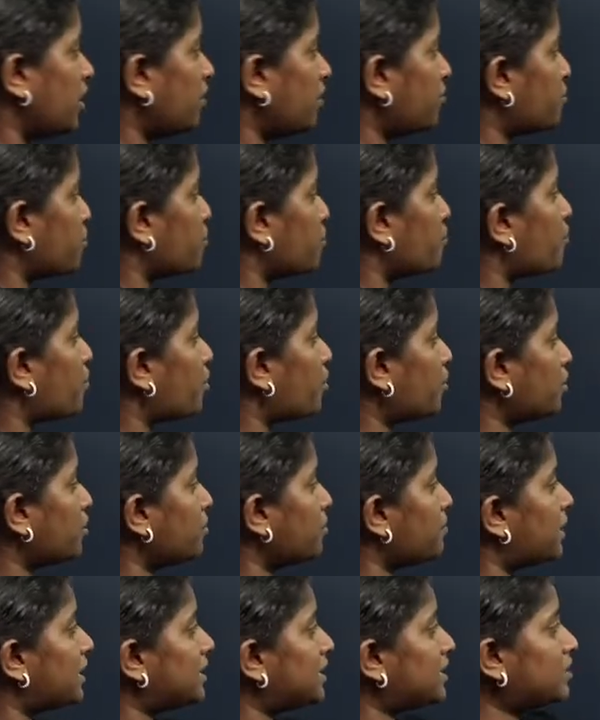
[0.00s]
if you want to
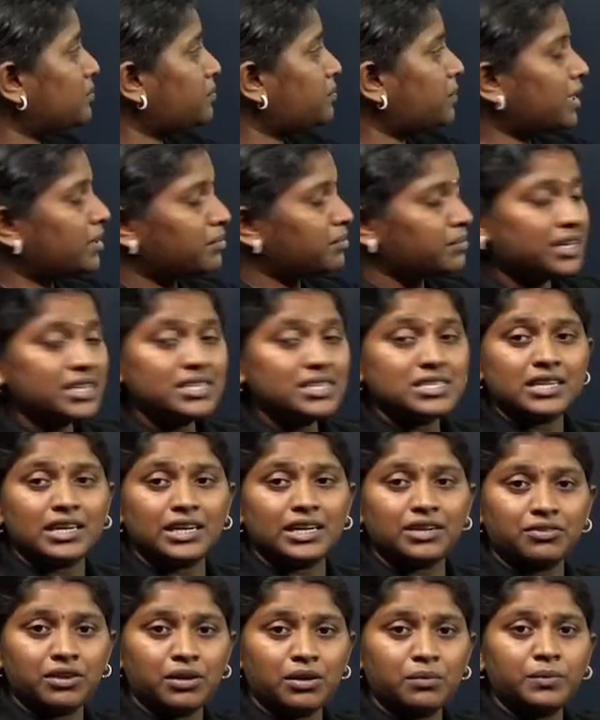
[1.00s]
multiply, means
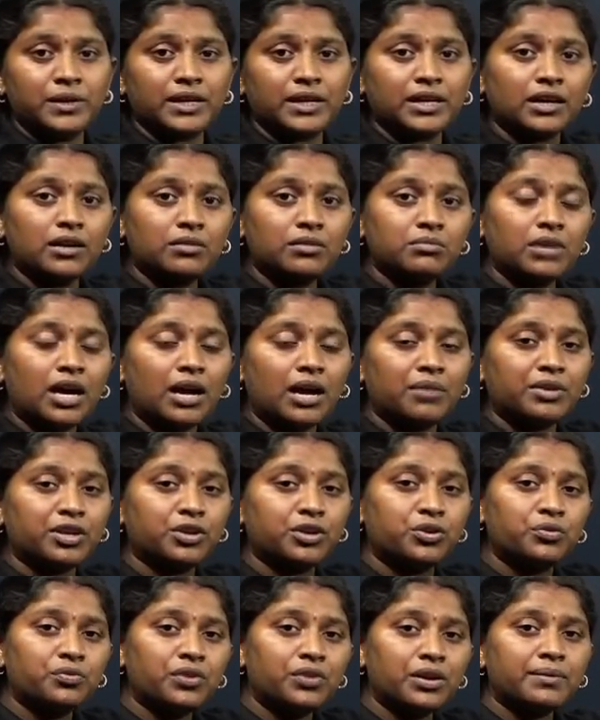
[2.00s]
it will become,
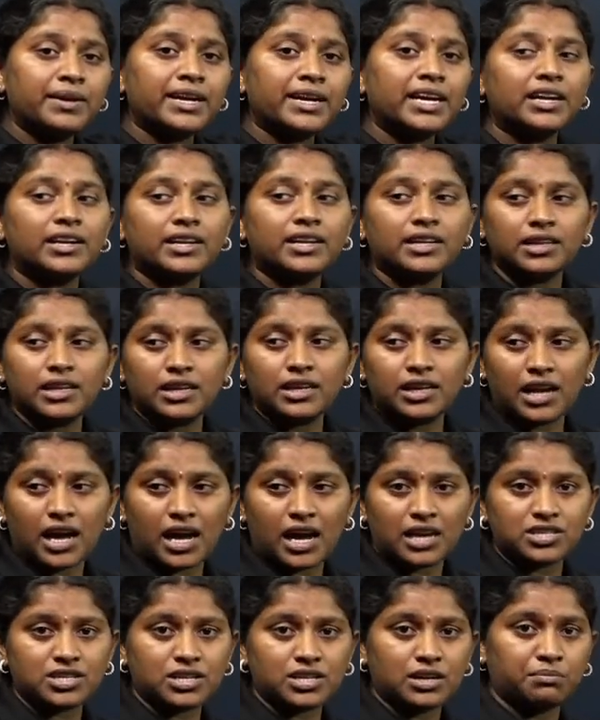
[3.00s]
you will be getting the
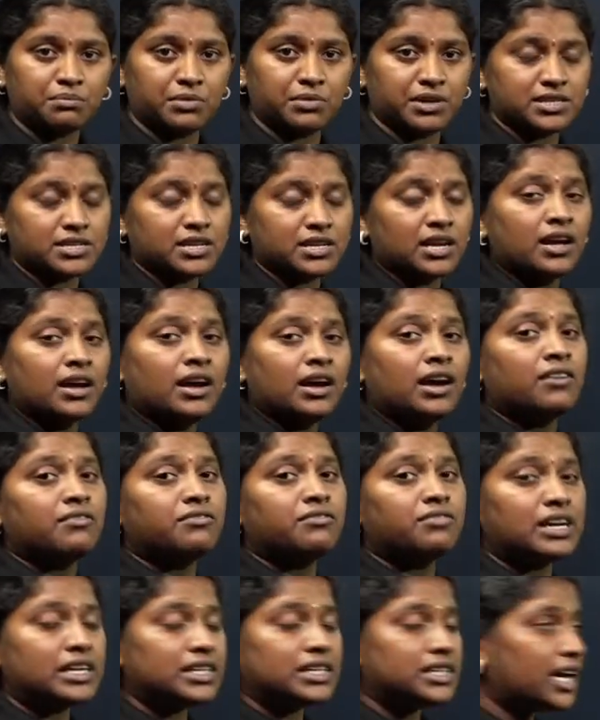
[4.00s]
large numbers.
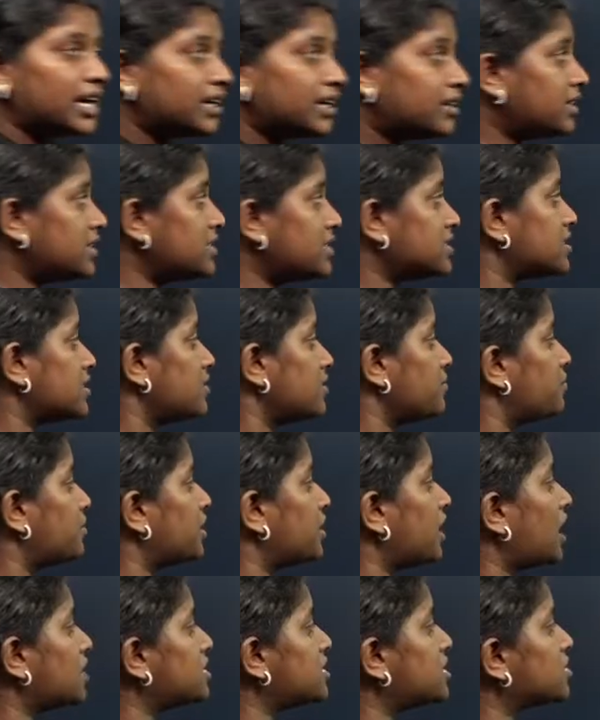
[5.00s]
For that reason we
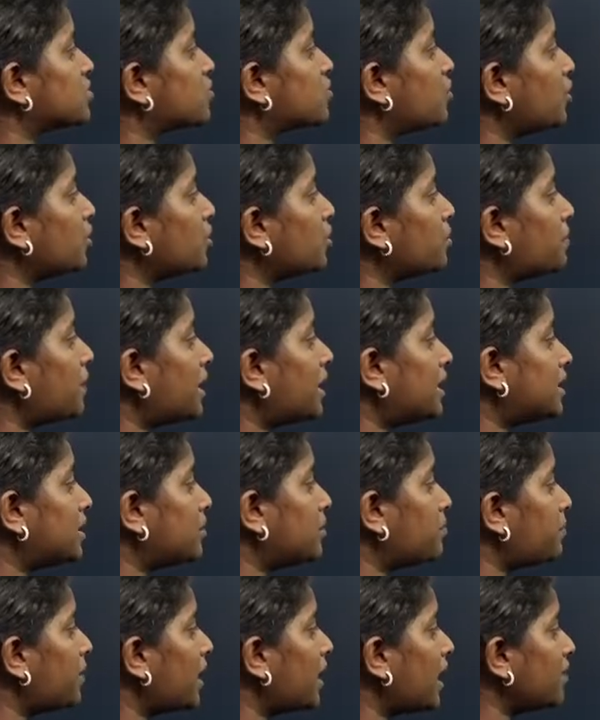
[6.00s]
are just going to
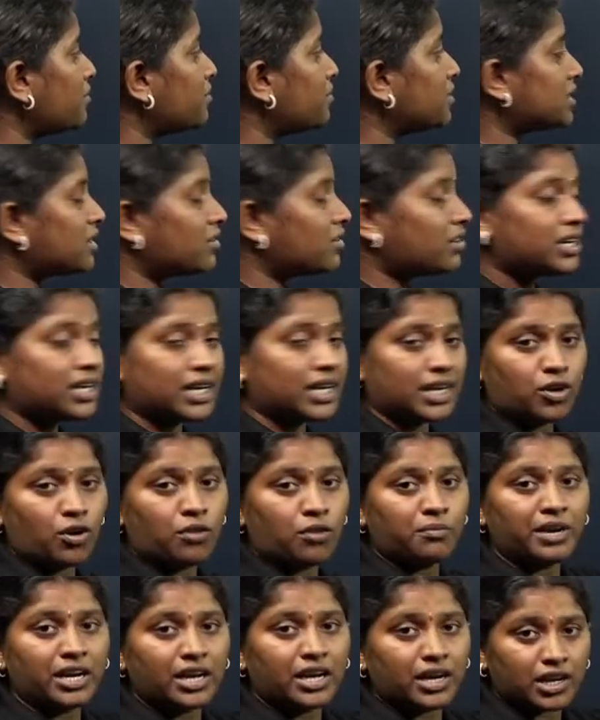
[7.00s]
multiply with our
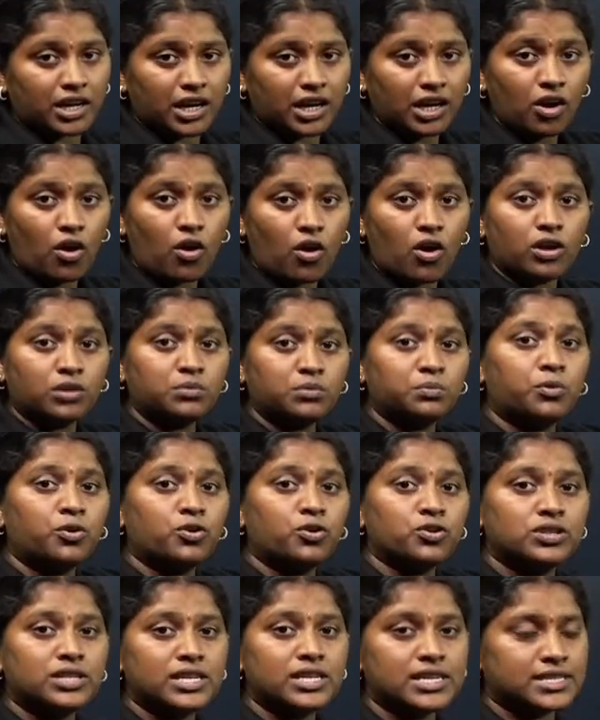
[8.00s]
denominator on
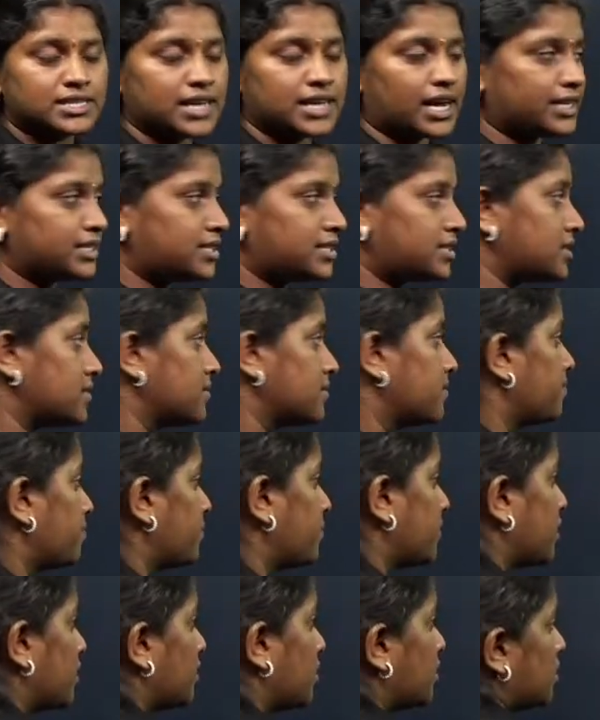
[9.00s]
both the sides.
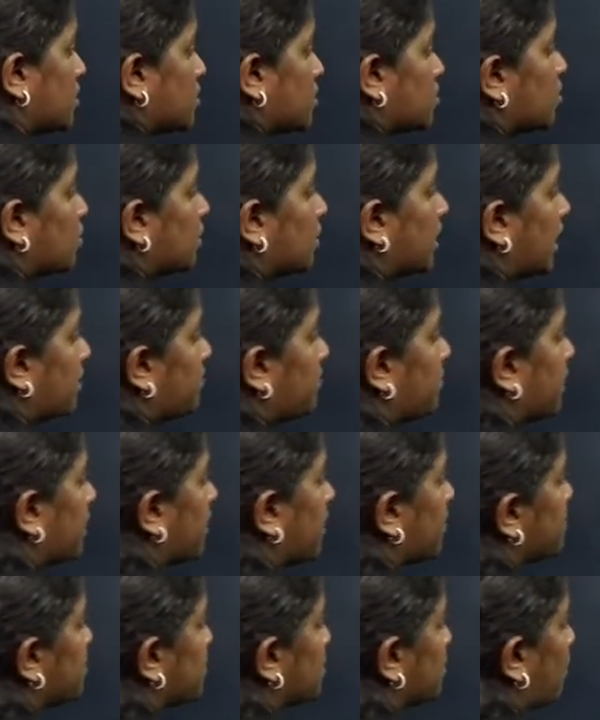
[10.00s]
So that
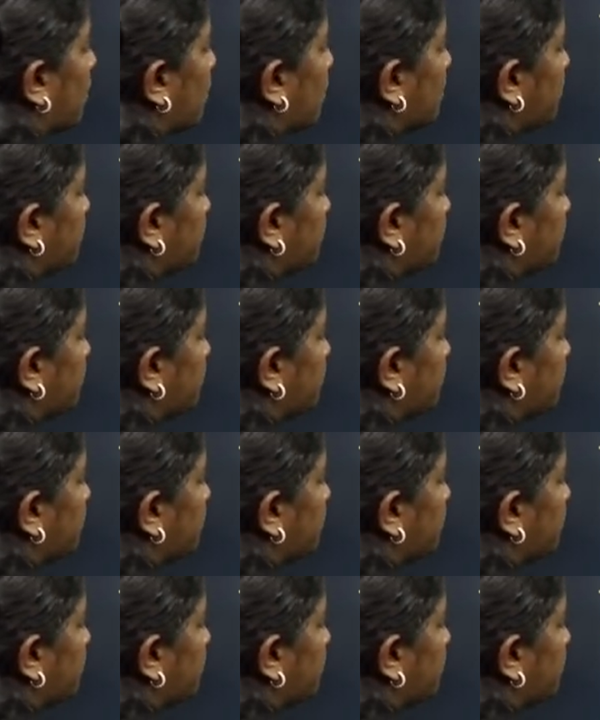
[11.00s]
becomes your